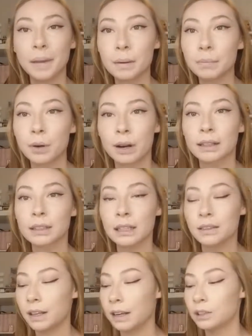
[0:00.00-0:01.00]
product
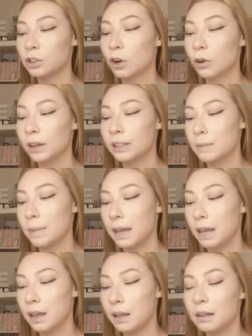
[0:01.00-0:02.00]
in that it's not going to be,